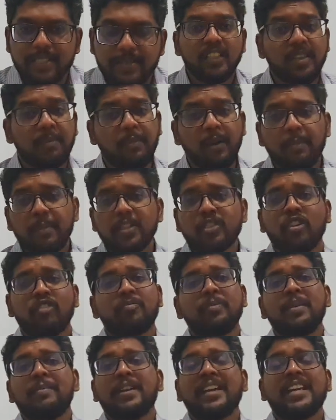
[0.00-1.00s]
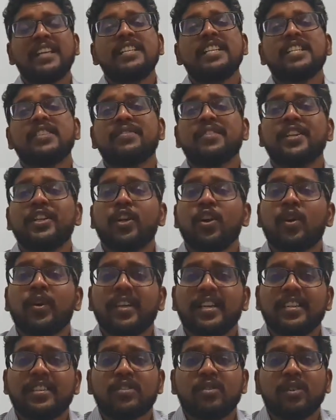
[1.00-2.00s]
The purpose of me making this video
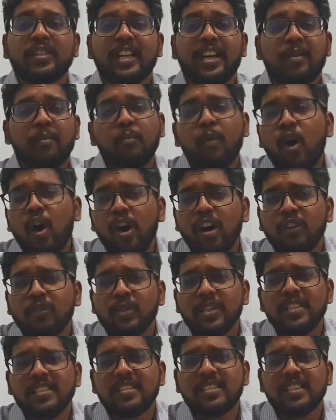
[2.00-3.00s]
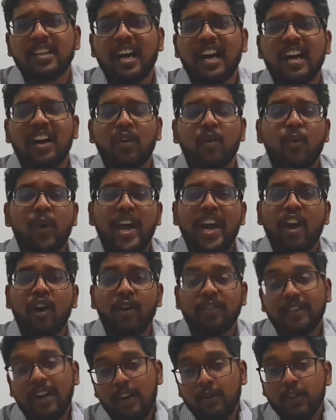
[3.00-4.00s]
is so that more of us are aware
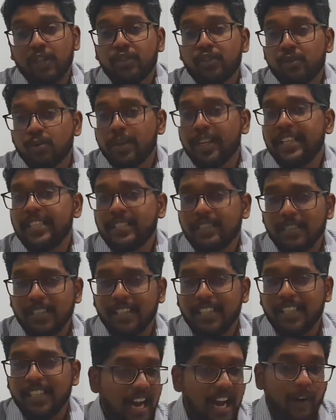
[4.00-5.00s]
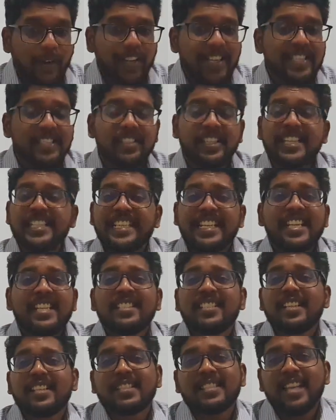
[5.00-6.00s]
of our true history. Our history didn't
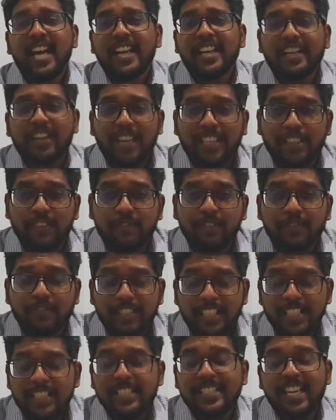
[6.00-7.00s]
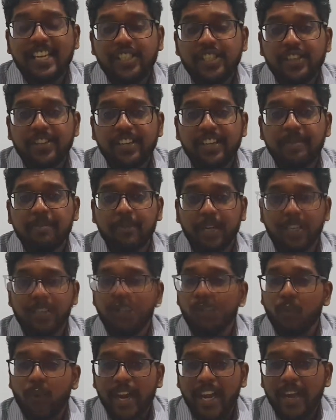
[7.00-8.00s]
just start at the 15th century but
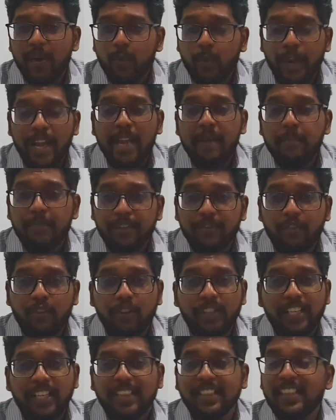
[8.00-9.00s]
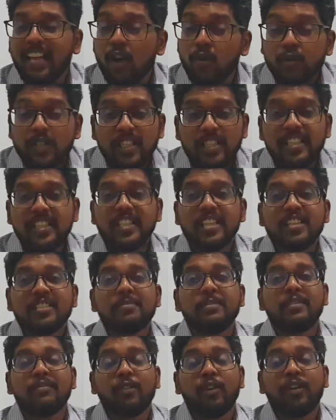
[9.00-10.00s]
way before that, 1,000 years
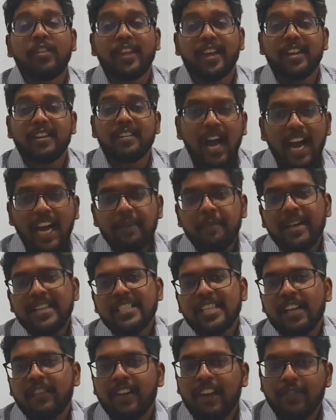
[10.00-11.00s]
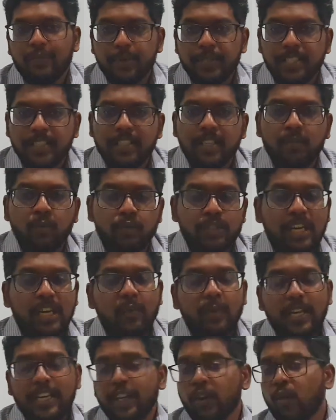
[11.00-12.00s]
before that. I myself have visited Bujang
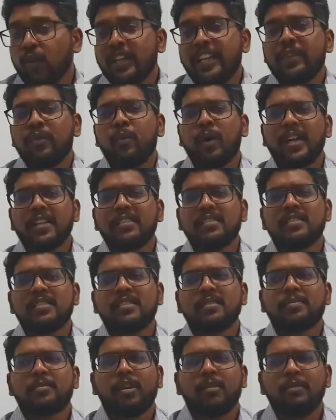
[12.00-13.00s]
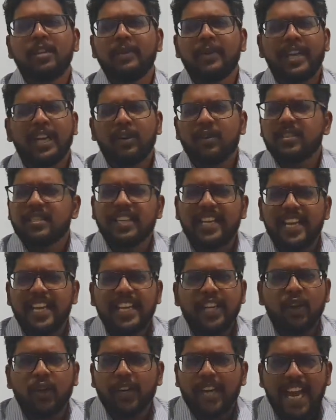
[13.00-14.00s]
Valley only once, probably when I was
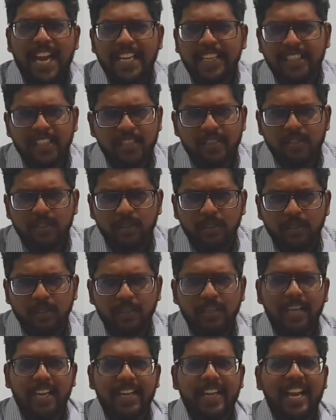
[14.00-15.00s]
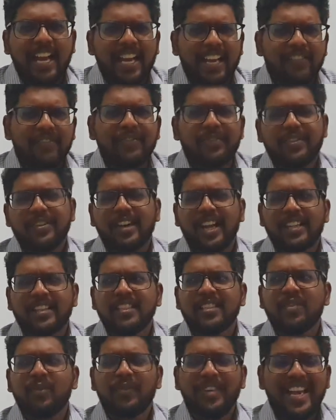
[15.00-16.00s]
8 or 9 years old, and I have
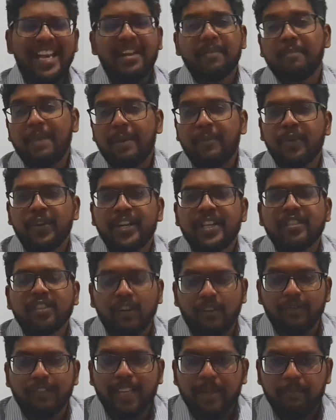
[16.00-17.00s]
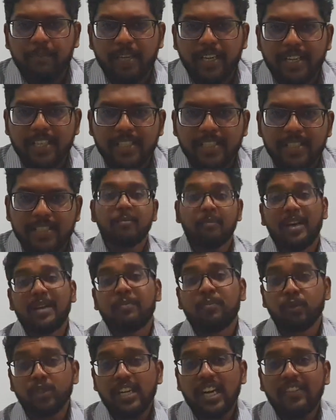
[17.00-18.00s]
rather vague memories of that place. But
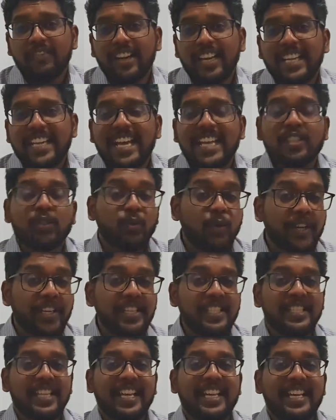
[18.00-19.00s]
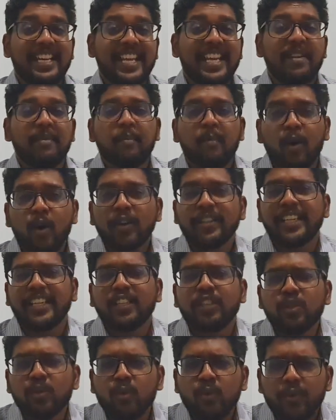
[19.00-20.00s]
Bujang Valley has ruins that date more than
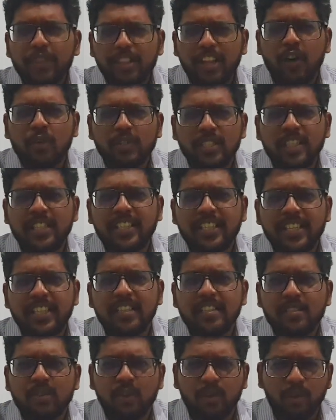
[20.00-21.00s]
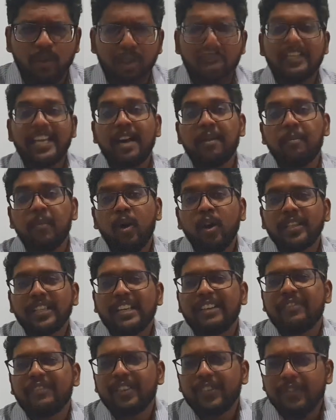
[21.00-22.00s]
2,000 years old. There are more than
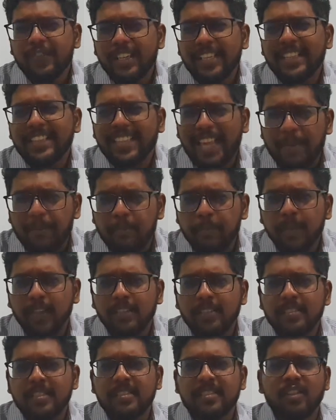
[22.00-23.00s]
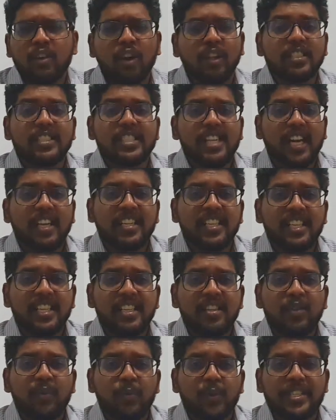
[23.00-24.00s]
50 temples called Chandi
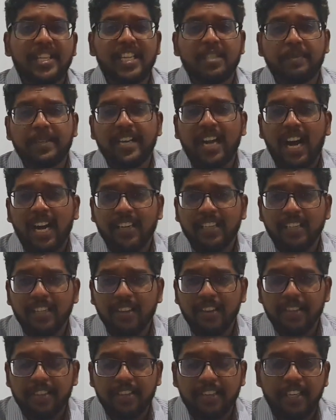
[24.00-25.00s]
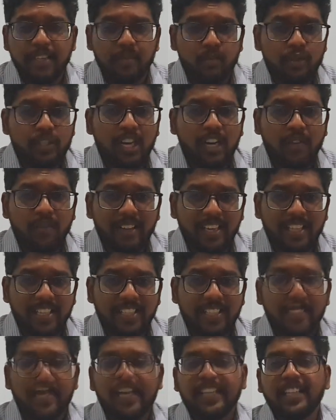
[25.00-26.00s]
which has been unearthed in Bujang Valley,
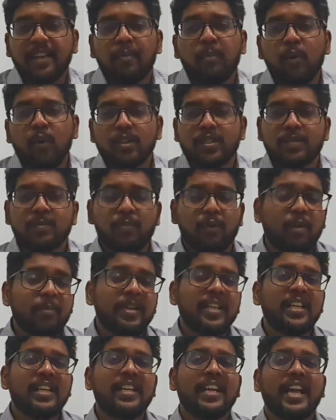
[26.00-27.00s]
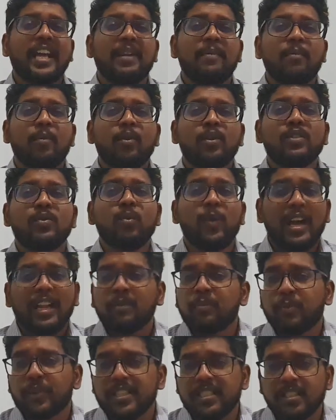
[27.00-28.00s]
and the most prominent and most
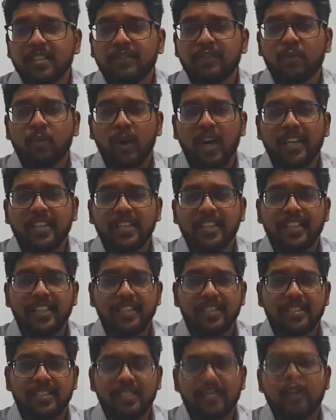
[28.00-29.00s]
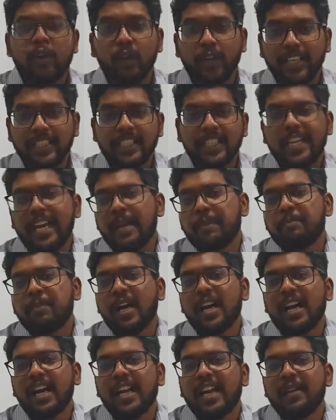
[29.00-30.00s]
well-preserved one is located at
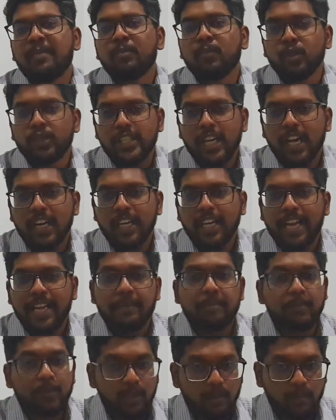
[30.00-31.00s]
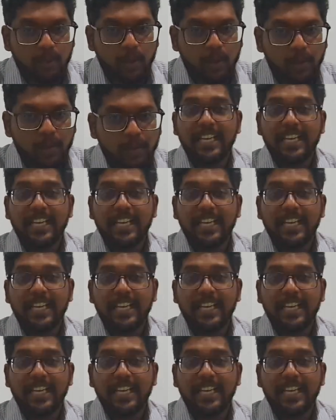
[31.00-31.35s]
Pangkalan Bujang at Merbok.